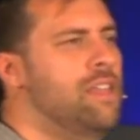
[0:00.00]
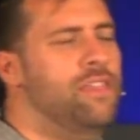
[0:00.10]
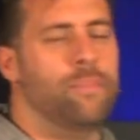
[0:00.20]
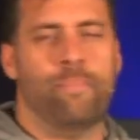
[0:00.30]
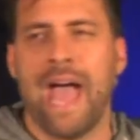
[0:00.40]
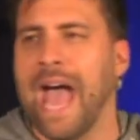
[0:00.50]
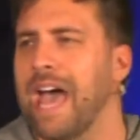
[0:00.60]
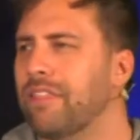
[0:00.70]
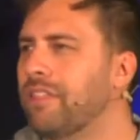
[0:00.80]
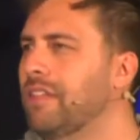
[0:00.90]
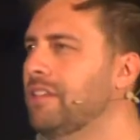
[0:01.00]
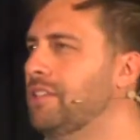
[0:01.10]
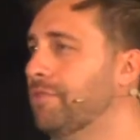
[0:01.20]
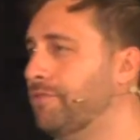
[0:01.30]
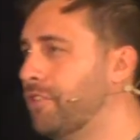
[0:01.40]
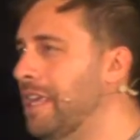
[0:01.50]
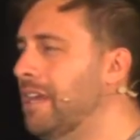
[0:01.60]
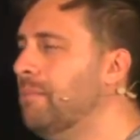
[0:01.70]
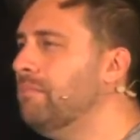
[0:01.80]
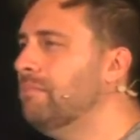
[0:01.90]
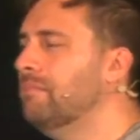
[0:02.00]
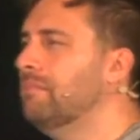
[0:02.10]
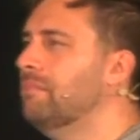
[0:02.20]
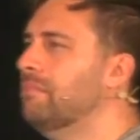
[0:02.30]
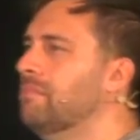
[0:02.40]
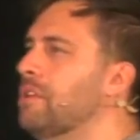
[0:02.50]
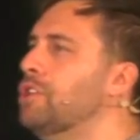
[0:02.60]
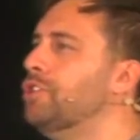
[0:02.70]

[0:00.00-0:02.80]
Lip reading: The path to freedom